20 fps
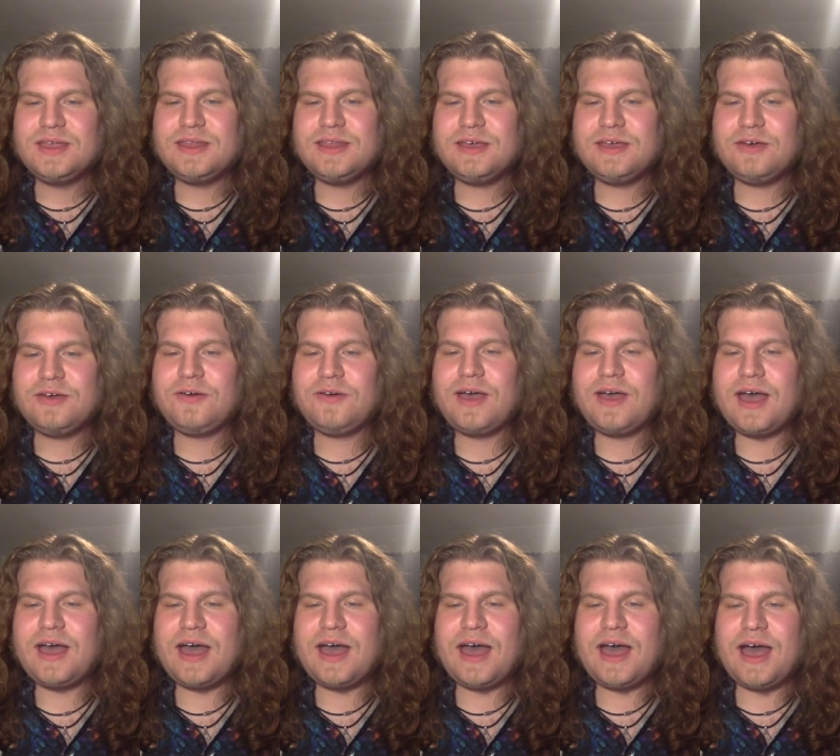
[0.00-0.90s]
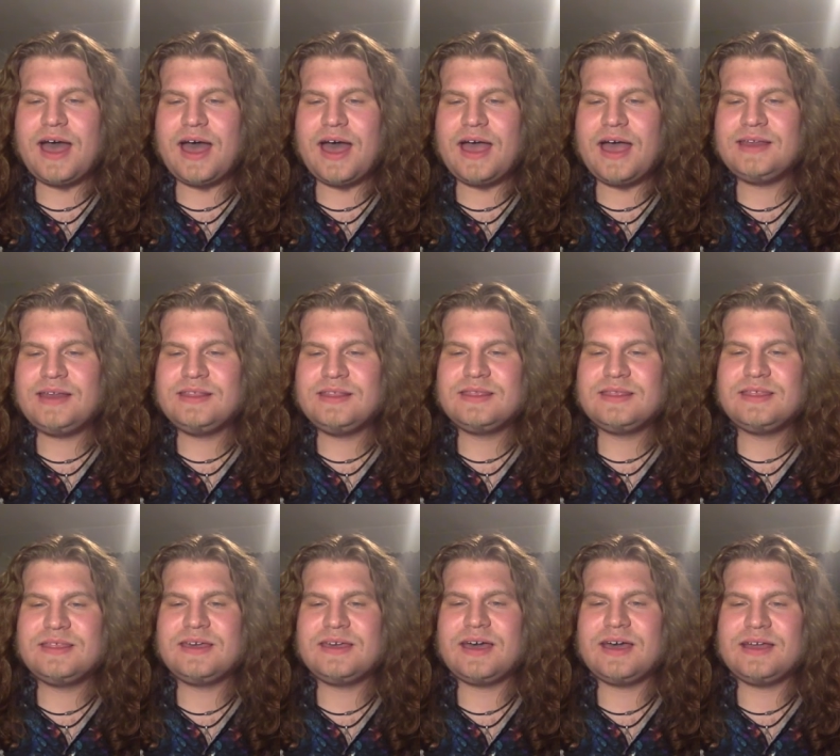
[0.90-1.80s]
Now, I didn't
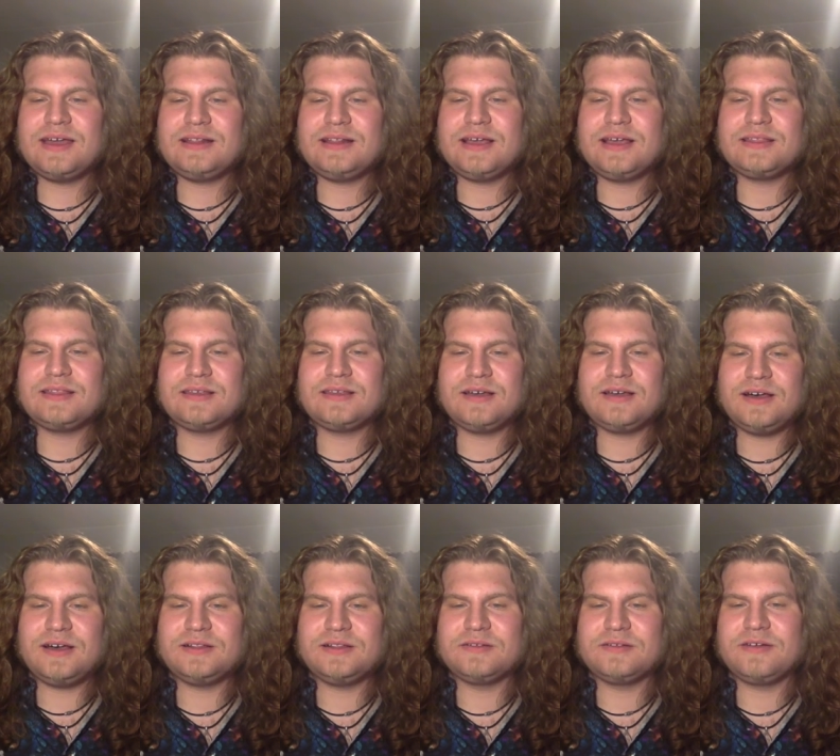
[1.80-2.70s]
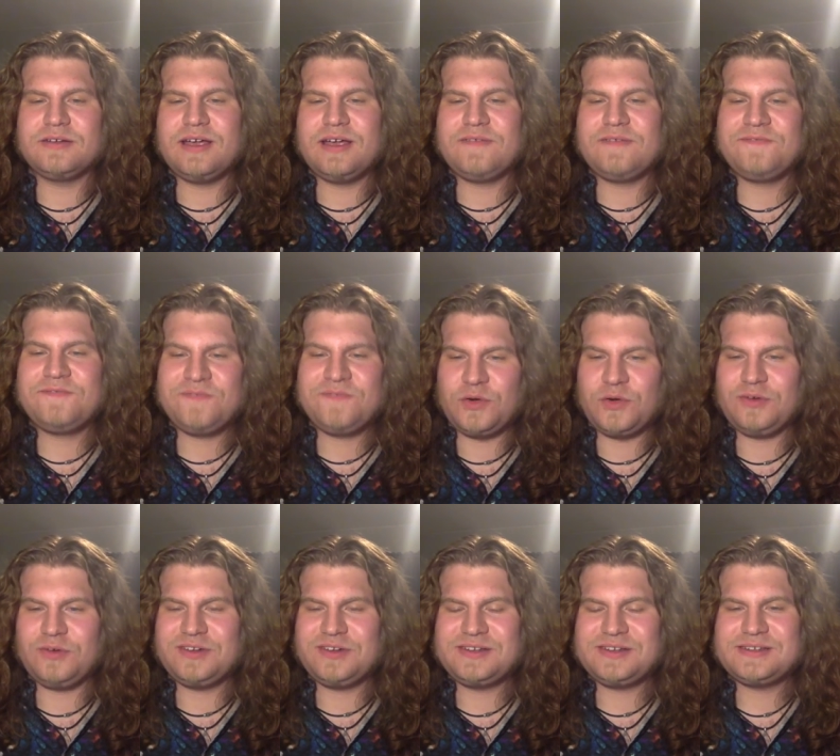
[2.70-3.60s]
think I'd like the color at
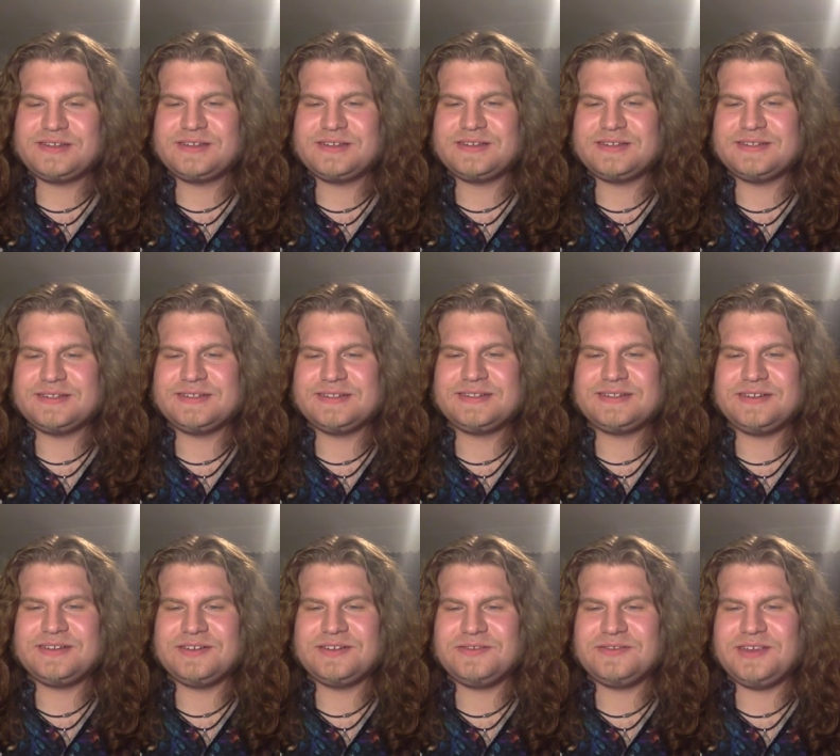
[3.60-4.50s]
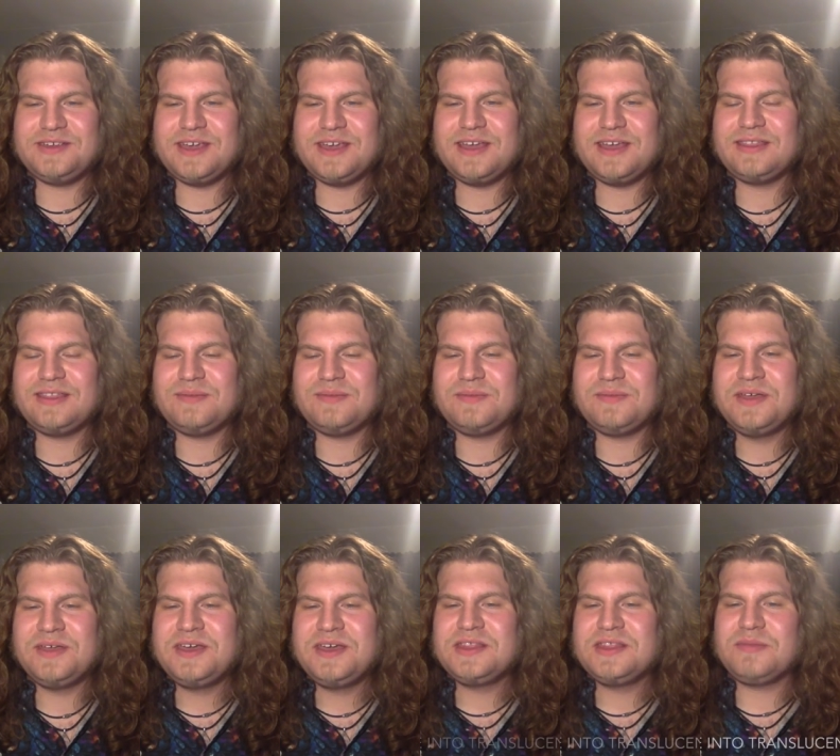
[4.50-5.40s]
first because, you know, you had the,
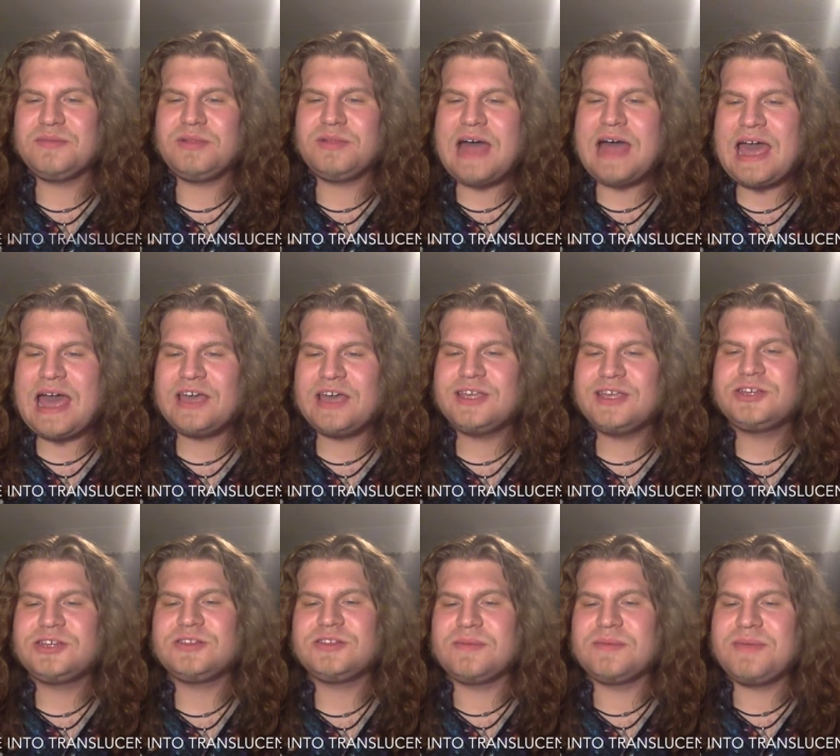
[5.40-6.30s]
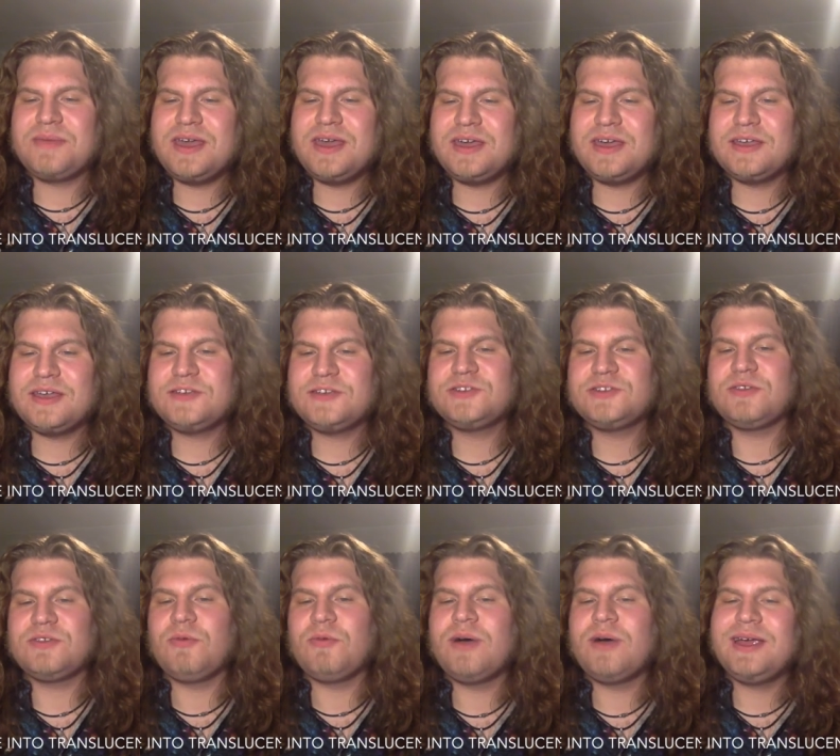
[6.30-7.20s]
the blackish, the pinkish,
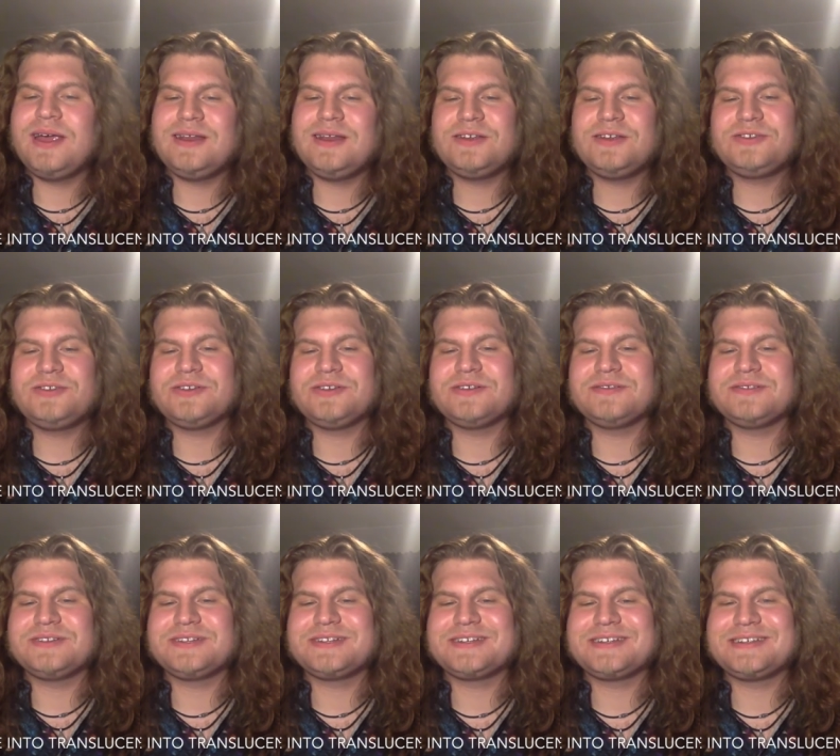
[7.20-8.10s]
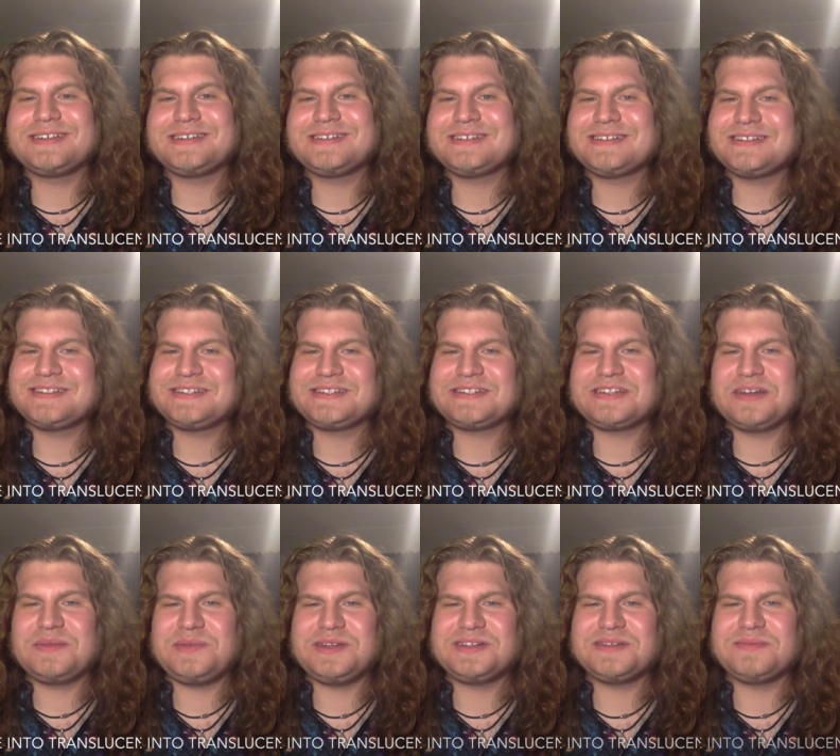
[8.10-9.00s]
the whitish, and I was like, yeah, it's
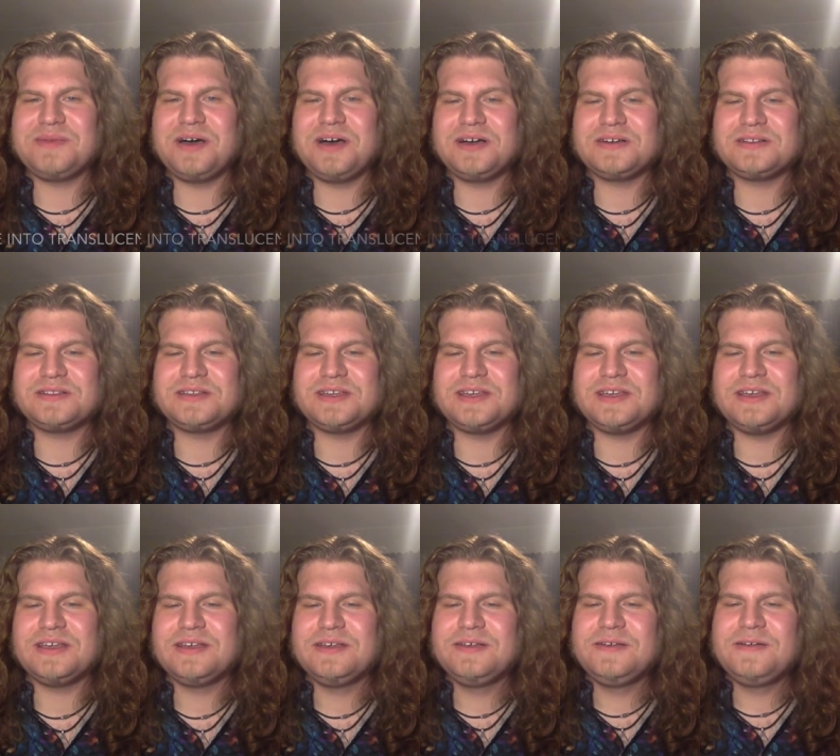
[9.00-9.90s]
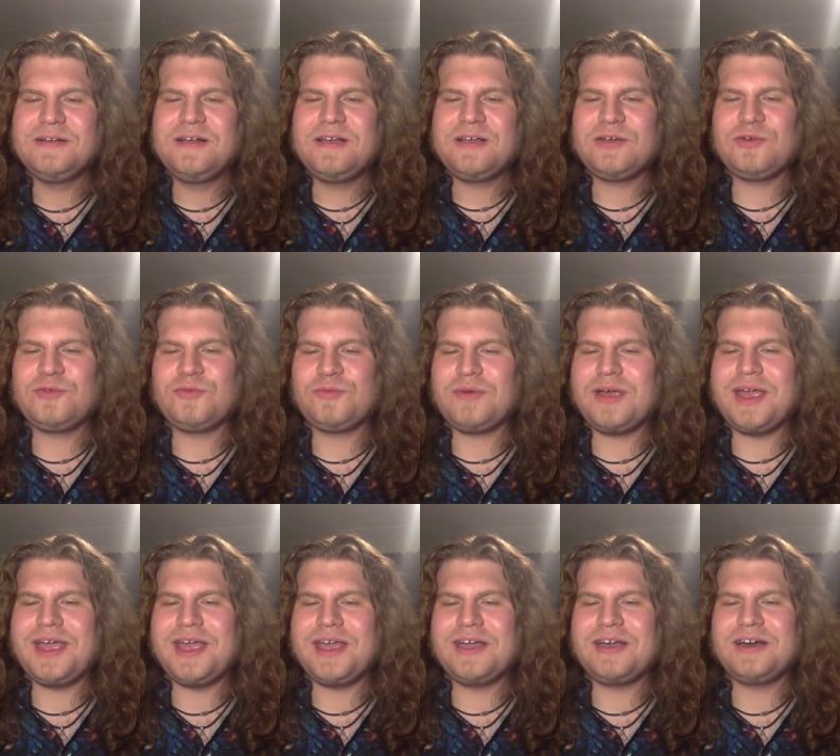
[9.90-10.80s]
going to be some ugly
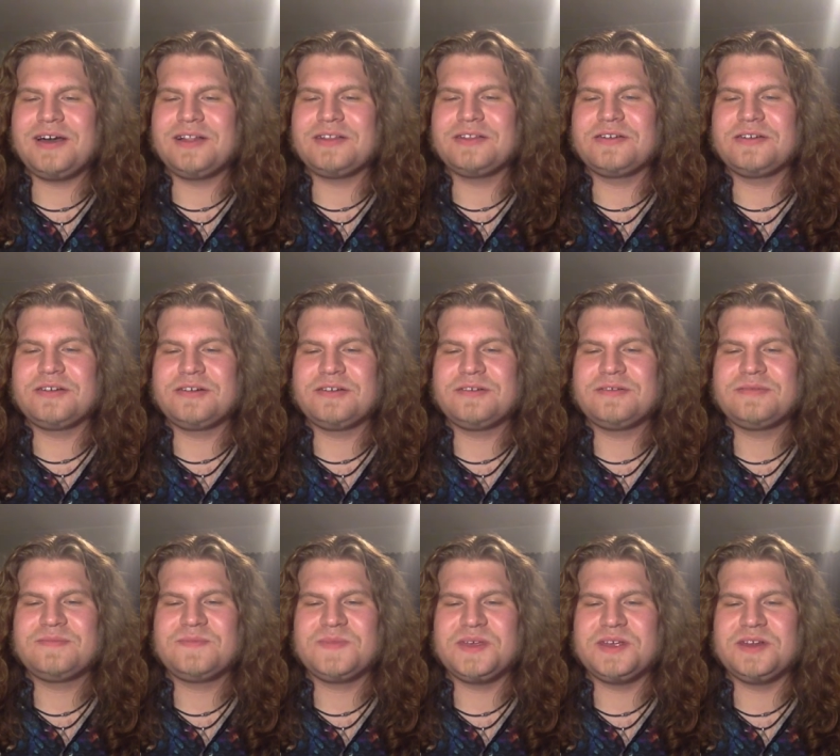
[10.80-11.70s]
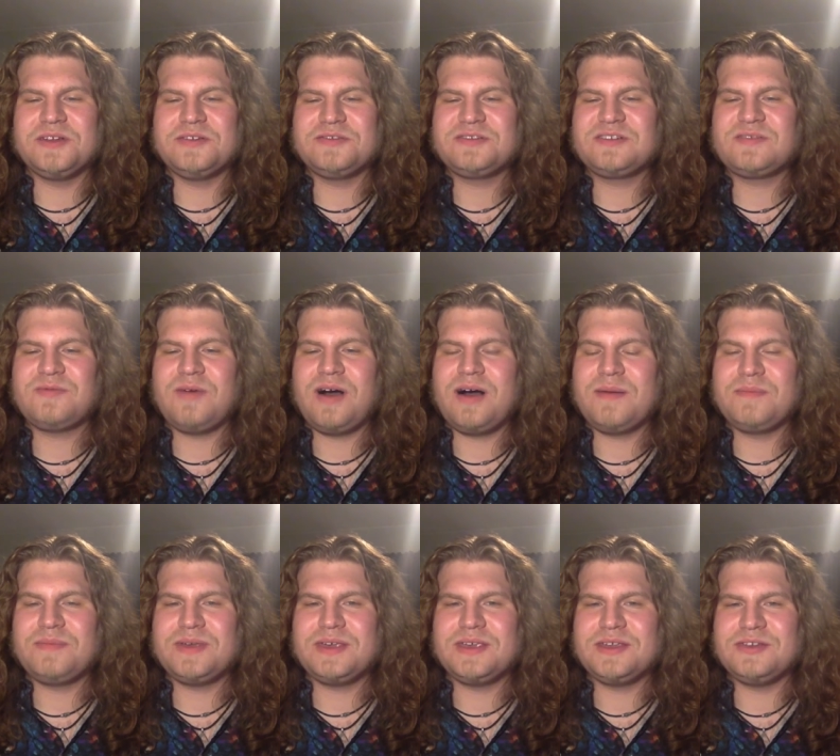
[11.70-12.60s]
gray color, you know,
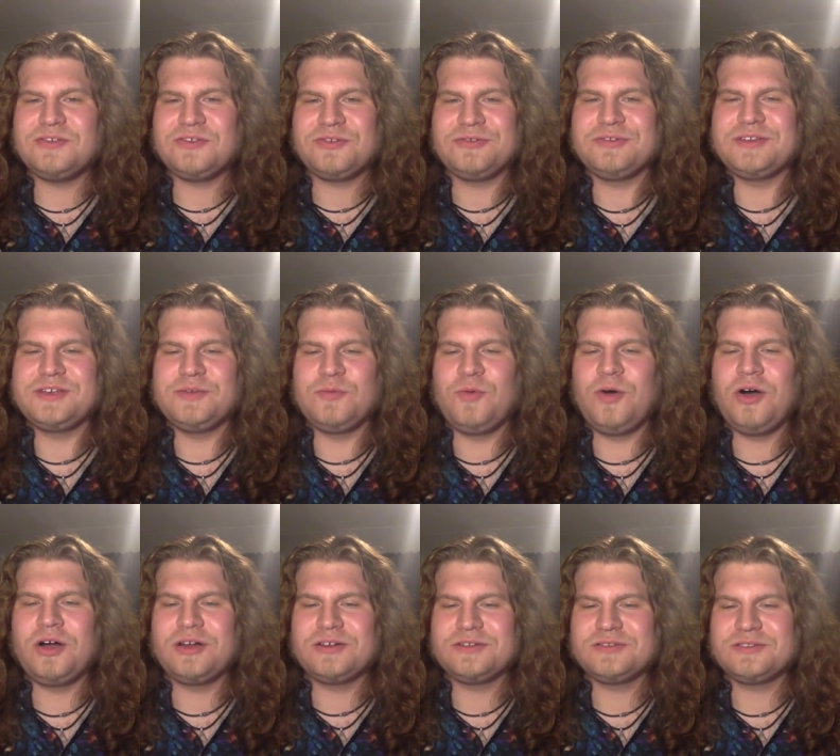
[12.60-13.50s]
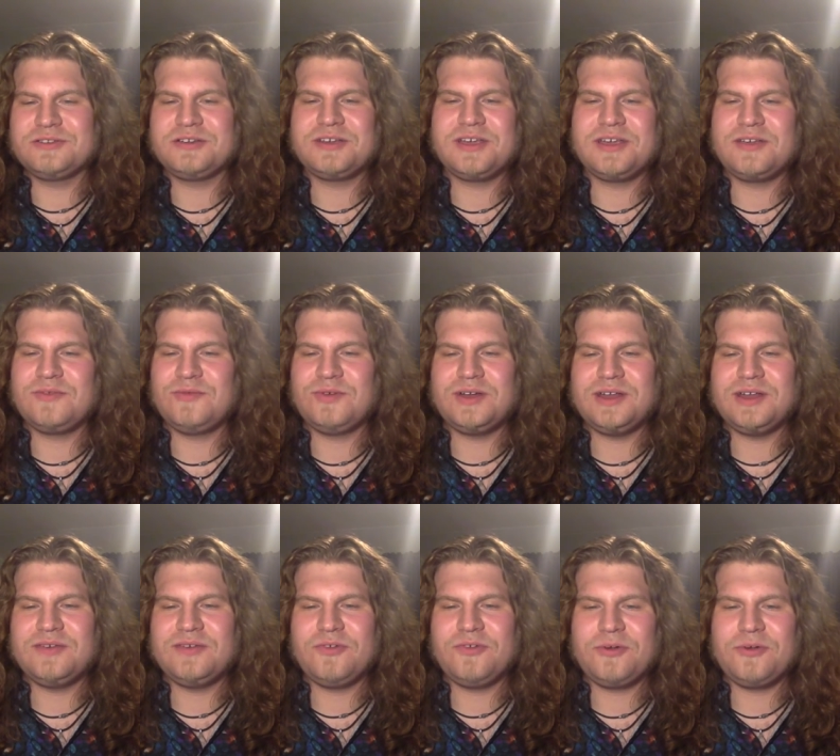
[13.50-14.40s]
swampy, dirty water looking,
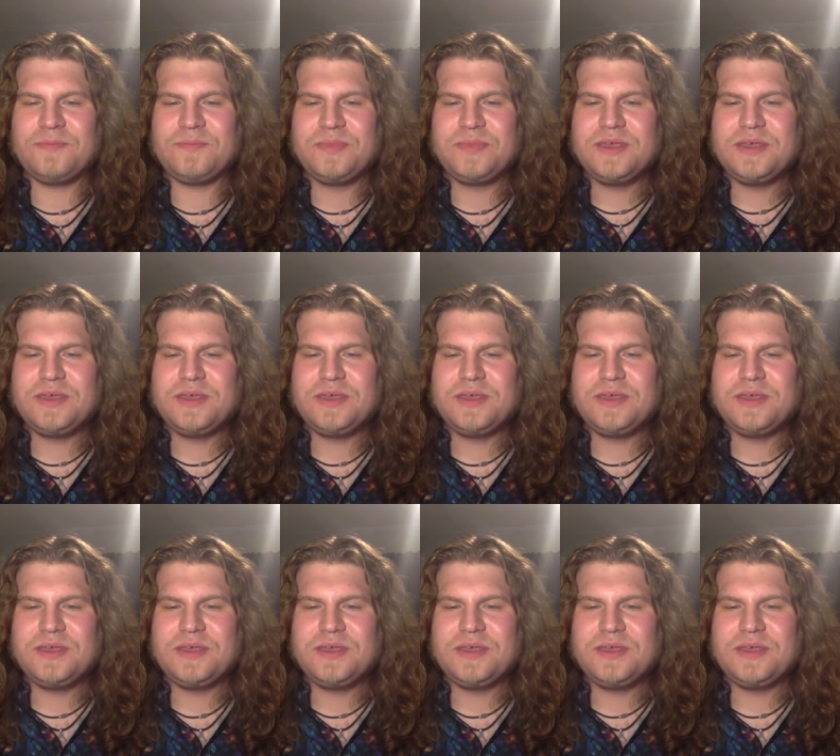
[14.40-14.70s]
whatever.